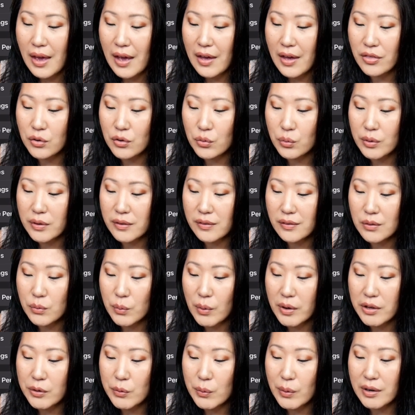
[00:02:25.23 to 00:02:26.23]
And the reason
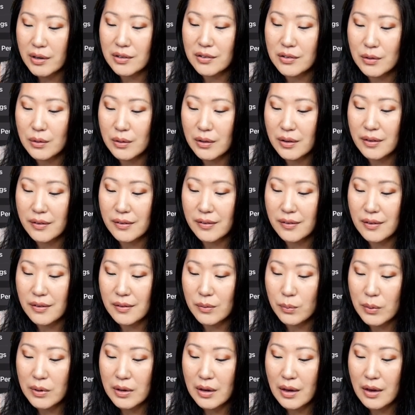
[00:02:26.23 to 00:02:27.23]
why you want to do this
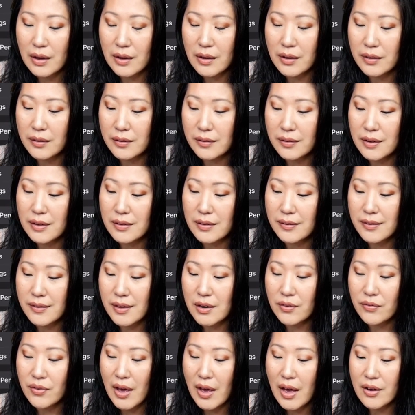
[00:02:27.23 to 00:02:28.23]
is because
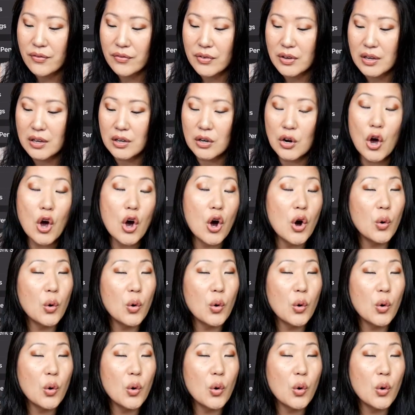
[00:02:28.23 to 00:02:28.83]
instead of having